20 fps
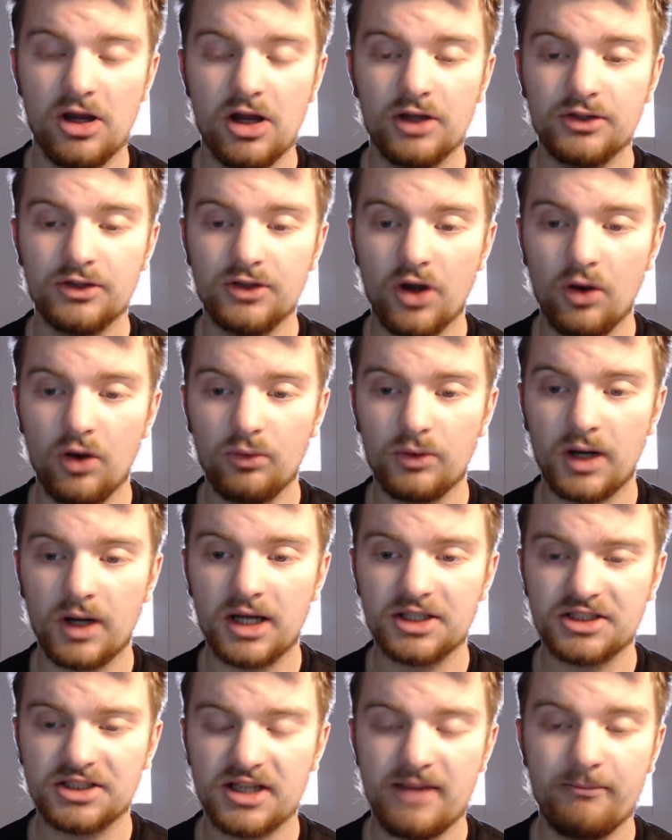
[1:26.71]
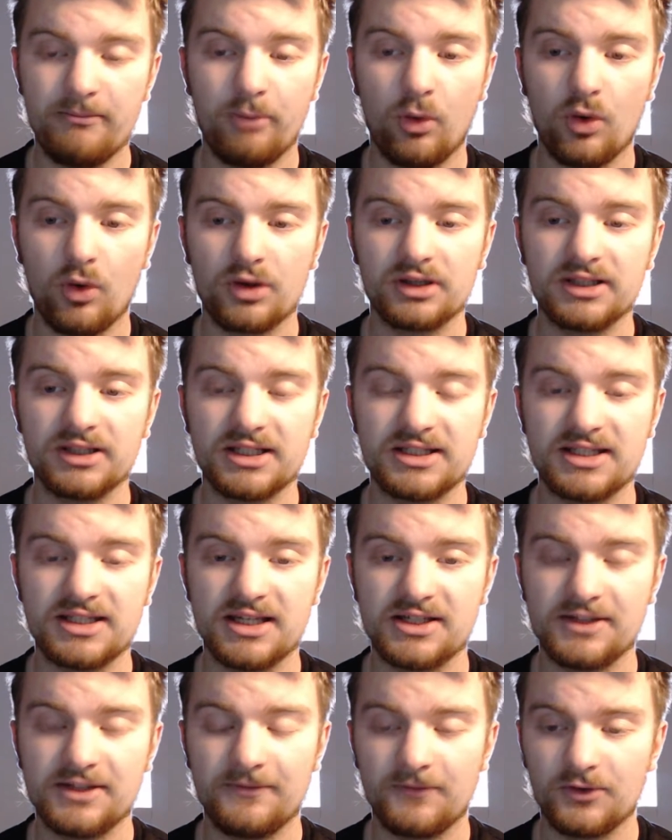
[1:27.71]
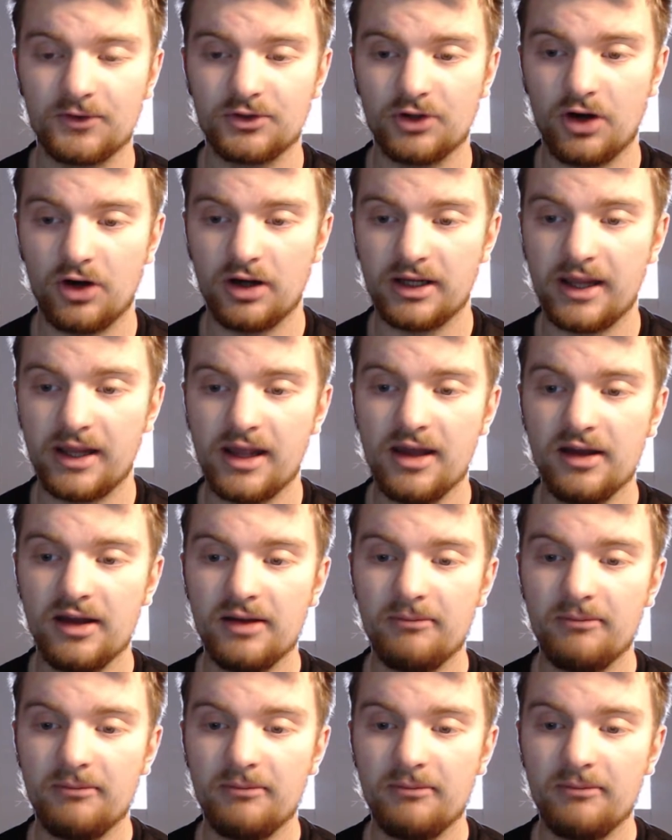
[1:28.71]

No rush, important decision for Donny.